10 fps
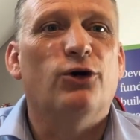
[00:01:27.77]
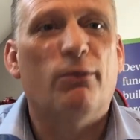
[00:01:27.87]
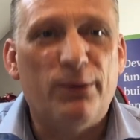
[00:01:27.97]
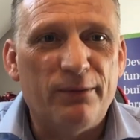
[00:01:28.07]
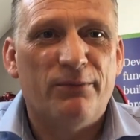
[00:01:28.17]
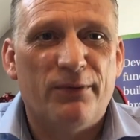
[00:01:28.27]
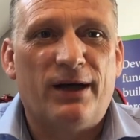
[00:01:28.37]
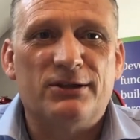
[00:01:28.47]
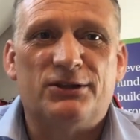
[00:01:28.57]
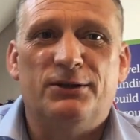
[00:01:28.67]
not, but
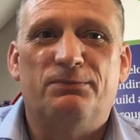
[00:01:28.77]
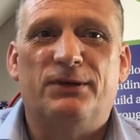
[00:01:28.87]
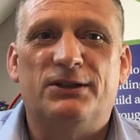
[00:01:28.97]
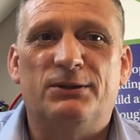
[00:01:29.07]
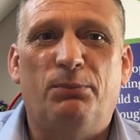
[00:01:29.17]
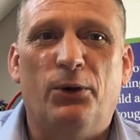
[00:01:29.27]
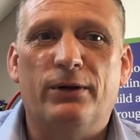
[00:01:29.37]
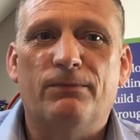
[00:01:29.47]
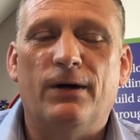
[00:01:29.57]
that's the point.